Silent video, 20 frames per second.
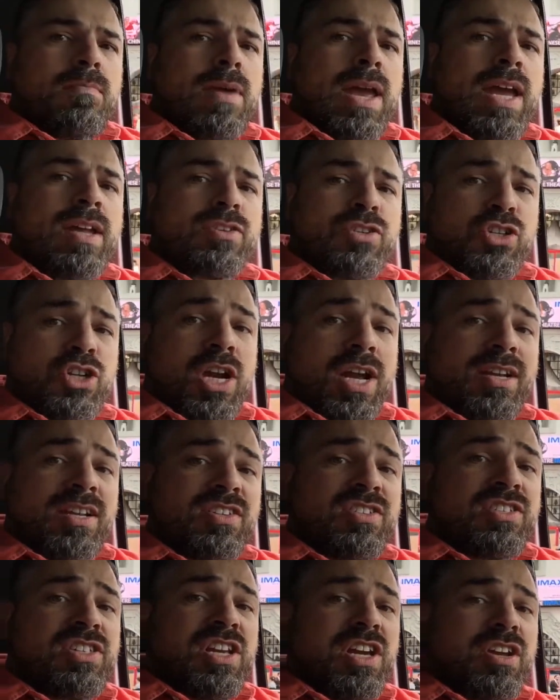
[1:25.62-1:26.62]
Mann's
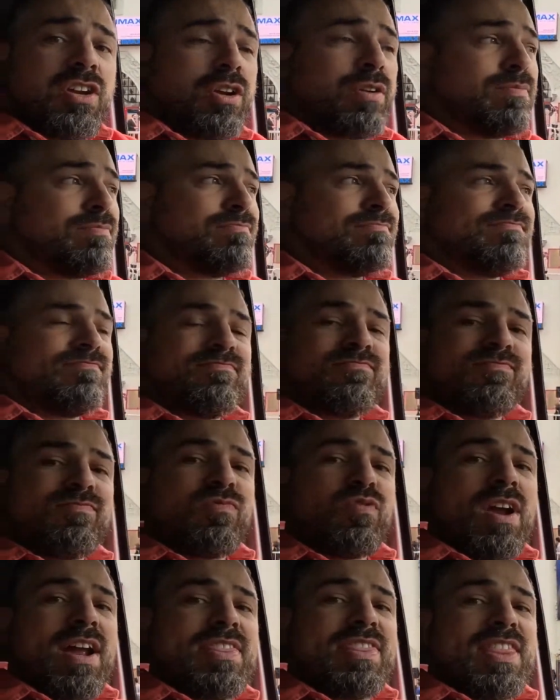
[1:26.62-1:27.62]
Chinese Theater,
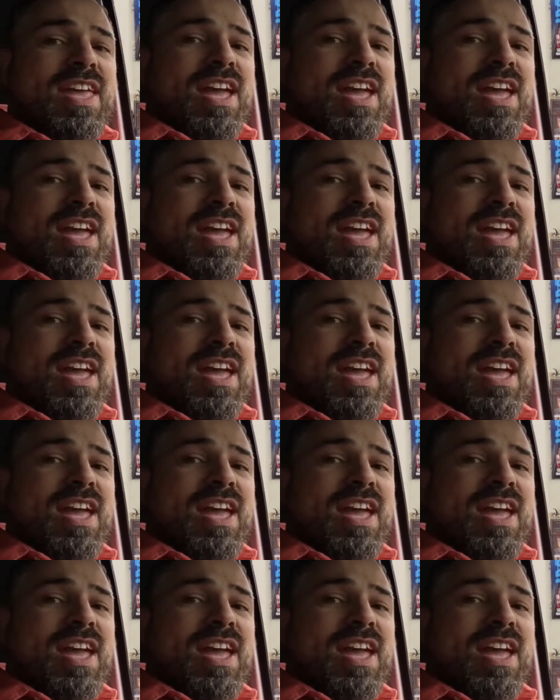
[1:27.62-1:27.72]
right